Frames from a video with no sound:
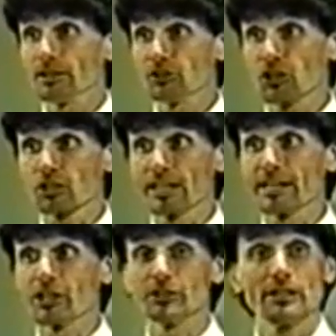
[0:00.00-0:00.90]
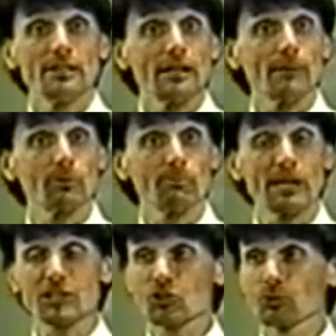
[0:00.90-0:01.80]
it declared a
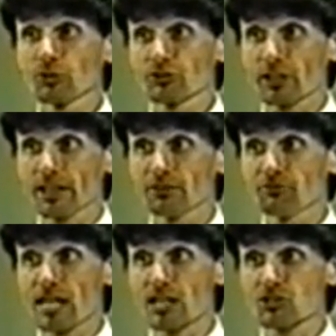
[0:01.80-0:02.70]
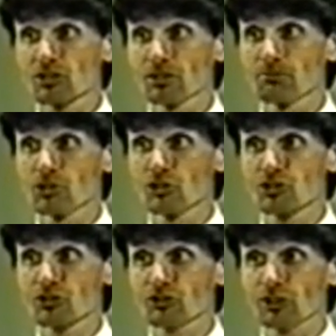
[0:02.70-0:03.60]
perpetual state of national
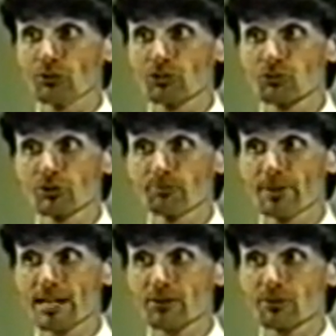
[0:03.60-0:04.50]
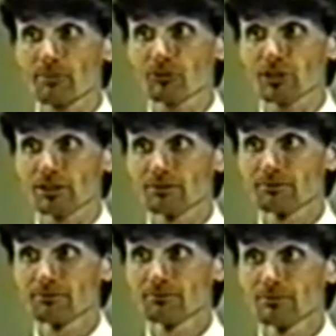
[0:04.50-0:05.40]
emergency, which was bankruptcy.
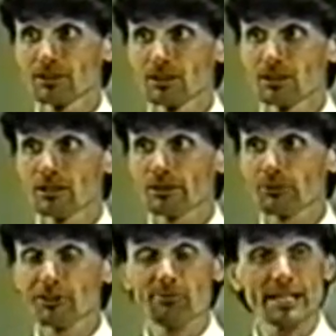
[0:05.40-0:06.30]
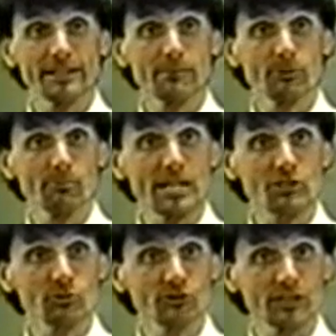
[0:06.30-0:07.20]
We have been in a
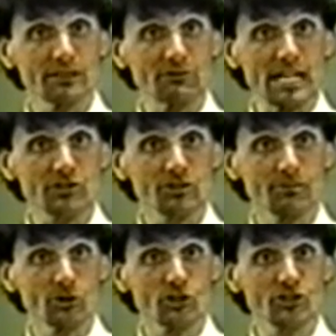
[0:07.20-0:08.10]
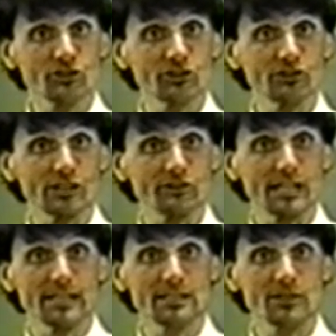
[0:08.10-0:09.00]
perpetual state of national emergency since
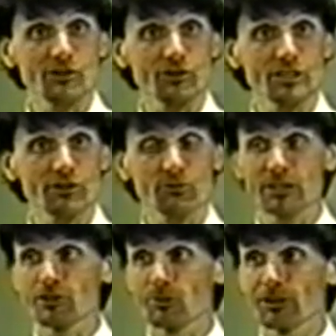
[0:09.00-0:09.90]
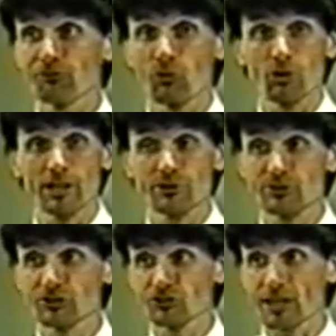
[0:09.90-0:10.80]
1933. There have been
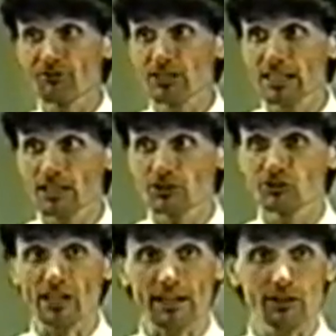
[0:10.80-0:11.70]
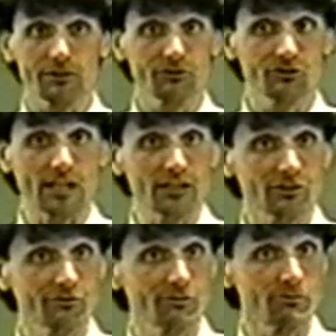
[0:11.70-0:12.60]
470 consecutive
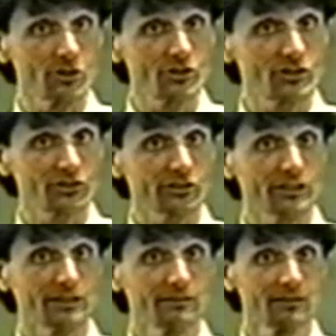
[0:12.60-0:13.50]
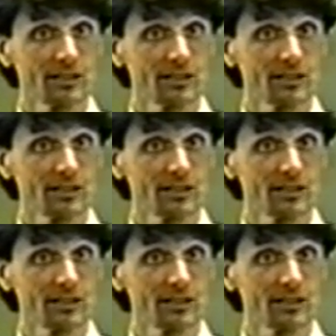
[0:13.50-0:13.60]
states of emergency